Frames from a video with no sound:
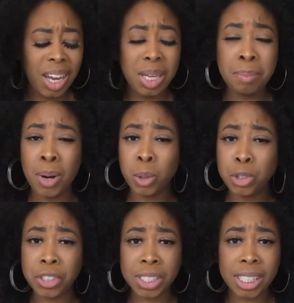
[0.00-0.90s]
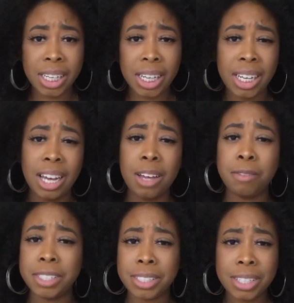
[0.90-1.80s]
emotionally,
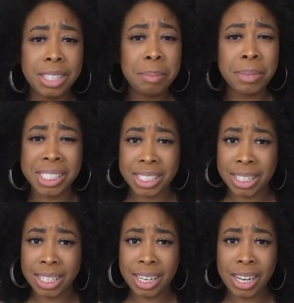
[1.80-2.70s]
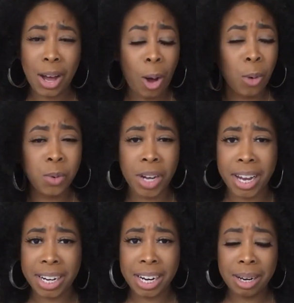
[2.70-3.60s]
physically, mentally
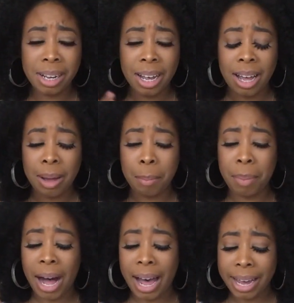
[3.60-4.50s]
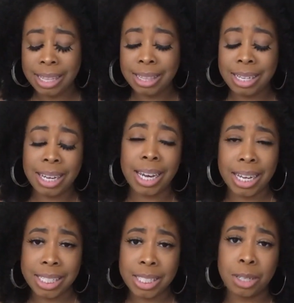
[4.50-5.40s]
already by the
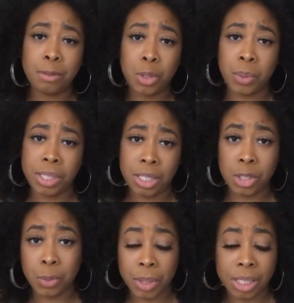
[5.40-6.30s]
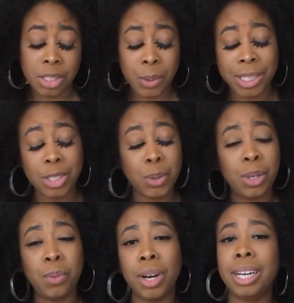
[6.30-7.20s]
end of 2020.
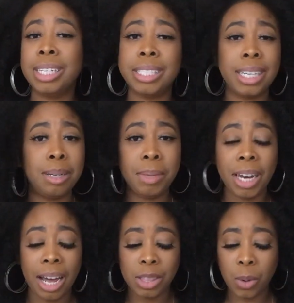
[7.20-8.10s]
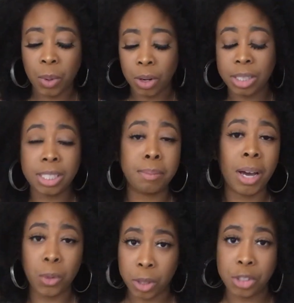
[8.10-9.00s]
2021 is going to be like the world is
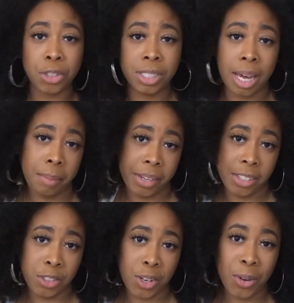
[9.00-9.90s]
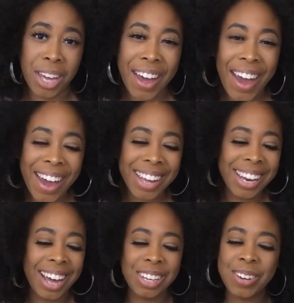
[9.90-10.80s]
my oyster type ish, okay?
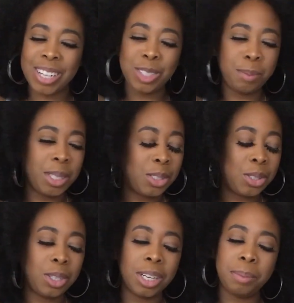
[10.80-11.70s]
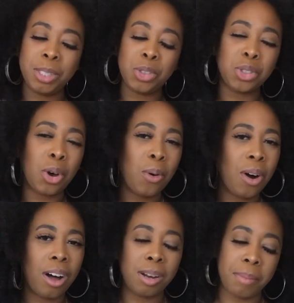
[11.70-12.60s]
Like, you guys are going to be so
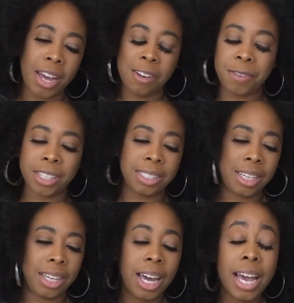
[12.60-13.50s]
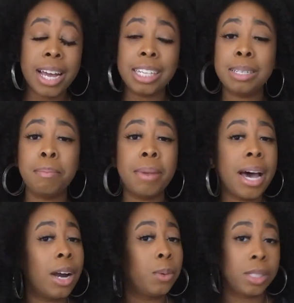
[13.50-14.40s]
on and manifesting. It doesn't
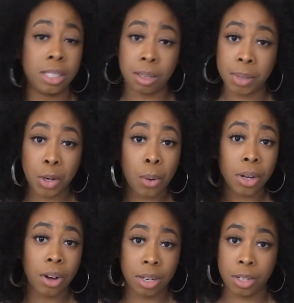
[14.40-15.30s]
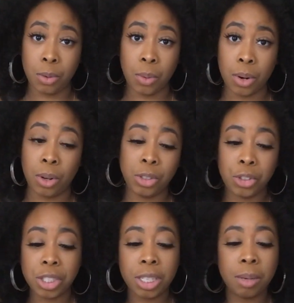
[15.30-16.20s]
matter what's going to be going on in the world. You're
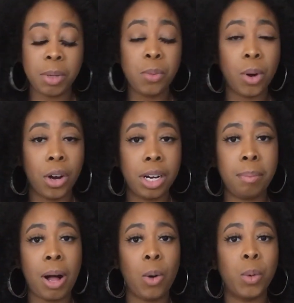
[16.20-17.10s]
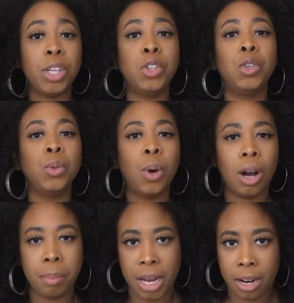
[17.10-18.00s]
just going to be worried about what you
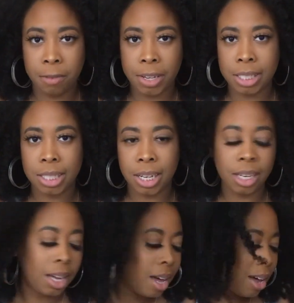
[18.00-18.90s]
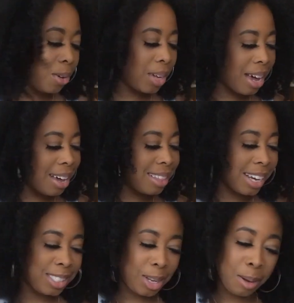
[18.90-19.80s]
are manifesting, okay?
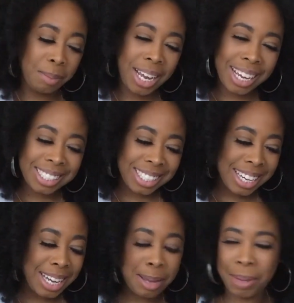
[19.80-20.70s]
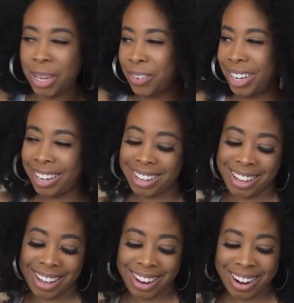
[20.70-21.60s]
That's your blessing,
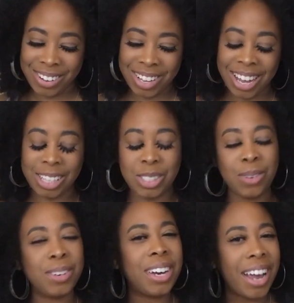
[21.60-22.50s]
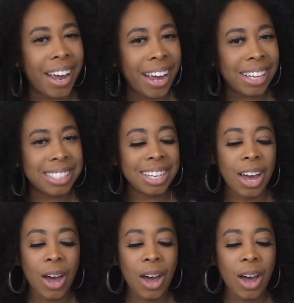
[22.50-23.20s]
period. Okay, so next